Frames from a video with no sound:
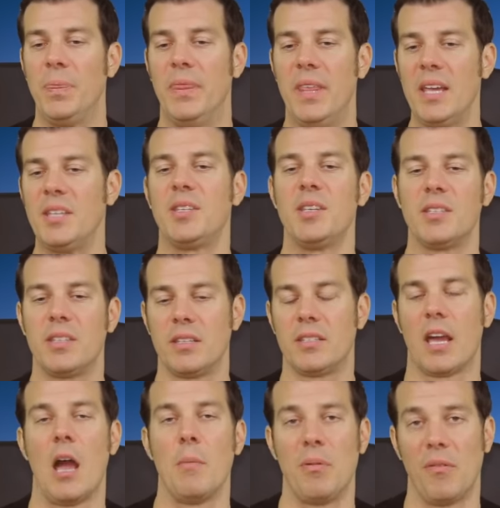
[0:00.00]
This is the
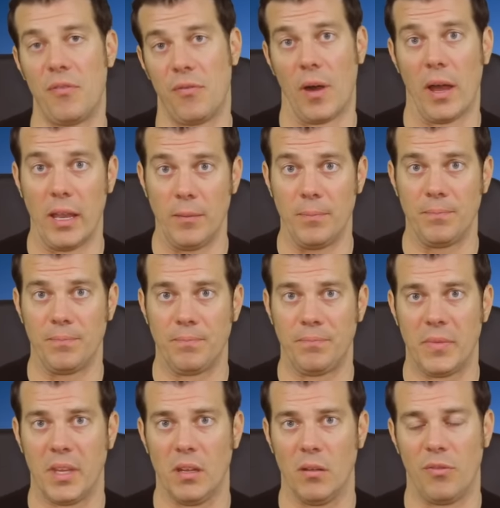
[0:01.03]
type of fight
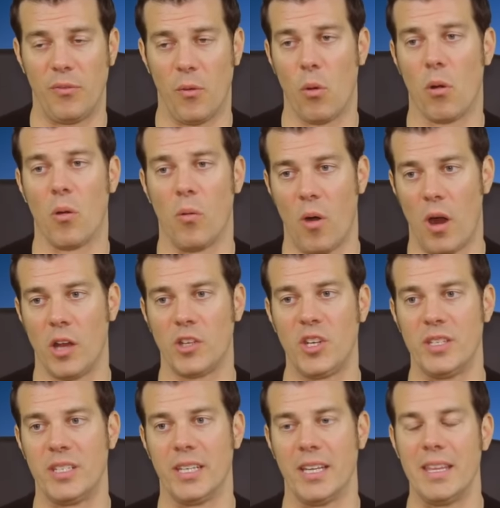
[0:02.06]
for
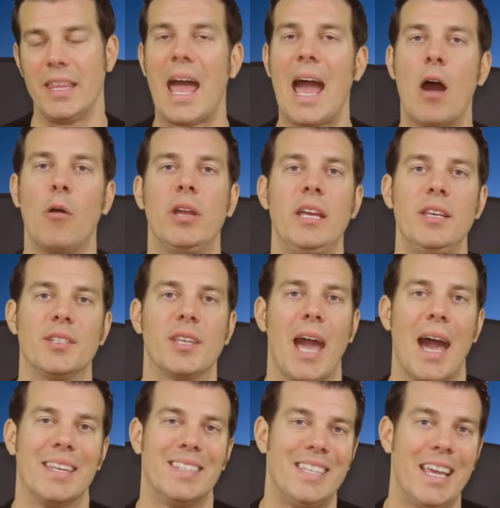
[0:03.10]
Washington. Now he's
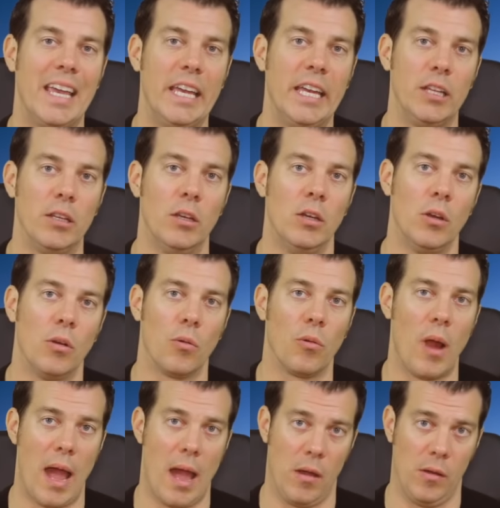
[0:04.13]
got 10
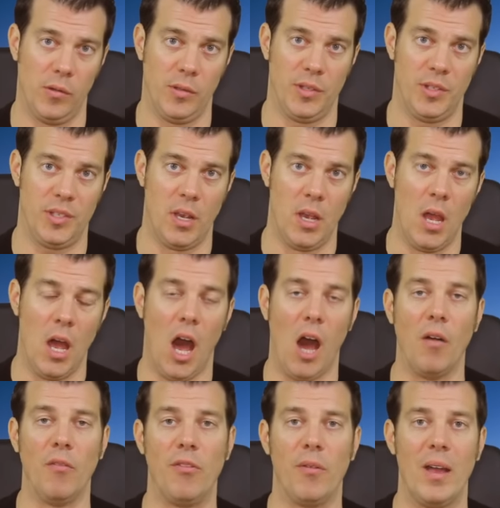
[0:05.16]
rounds
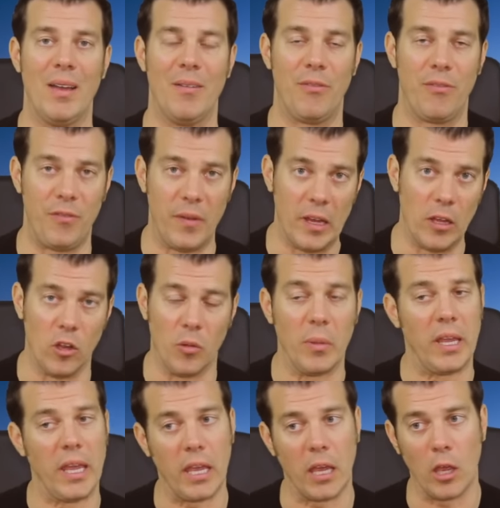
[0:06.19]
of
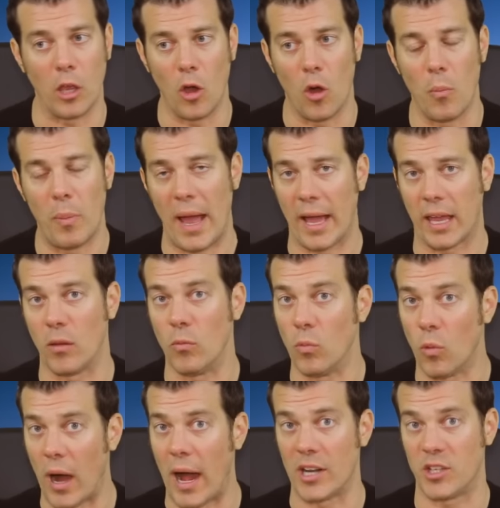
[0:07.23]
film he can go back
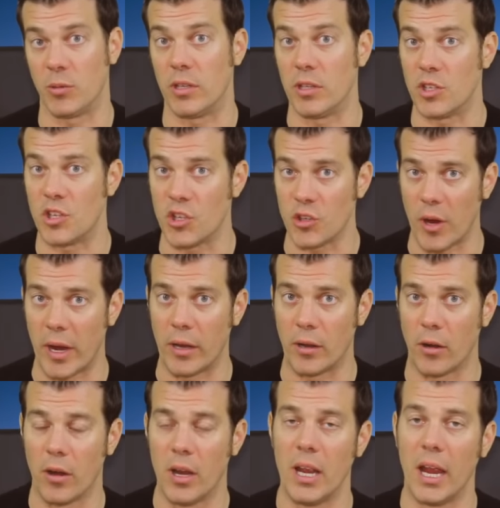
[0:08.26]
and watch with his
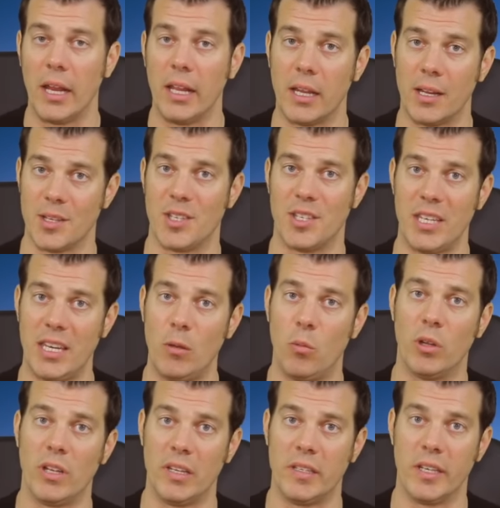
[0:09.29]
trainer, and he can see
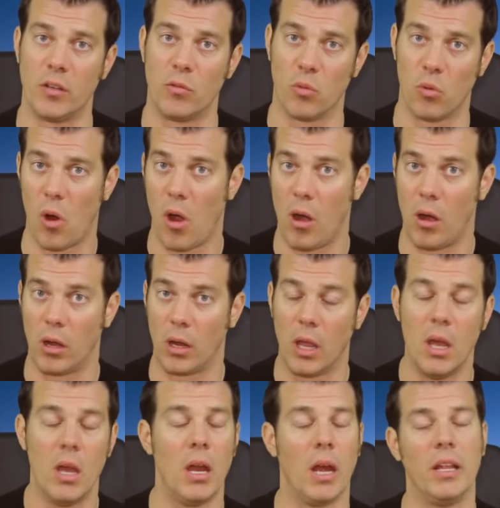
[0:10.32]
what he did wrong,
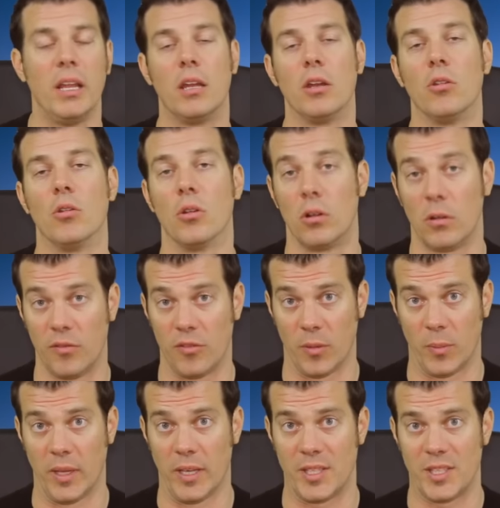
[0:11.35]
and he can learn
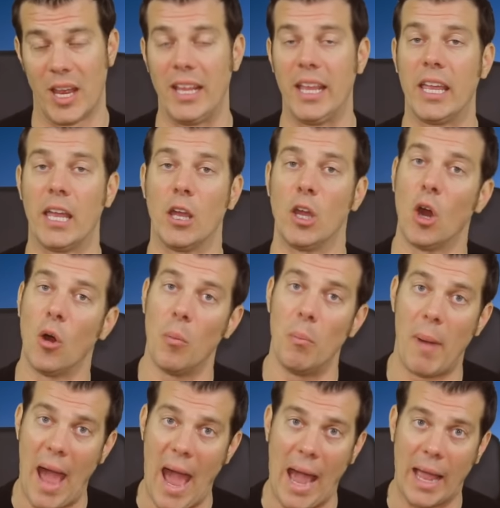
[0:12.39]
from this, and he can go
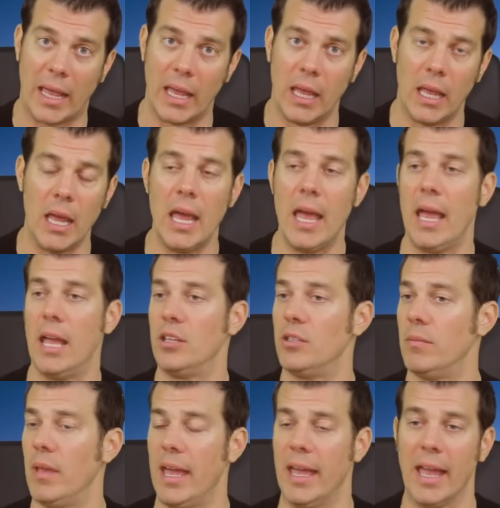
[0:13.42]
back
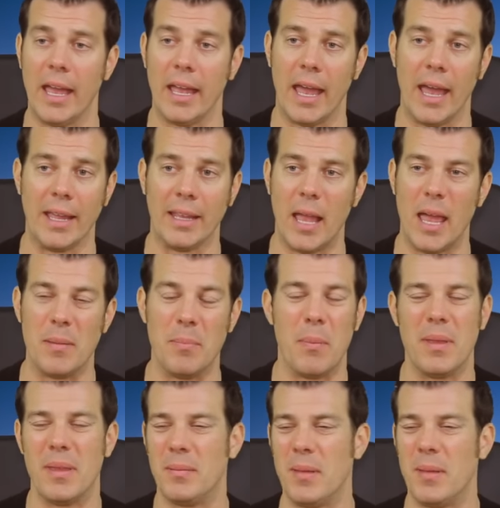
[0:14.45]
and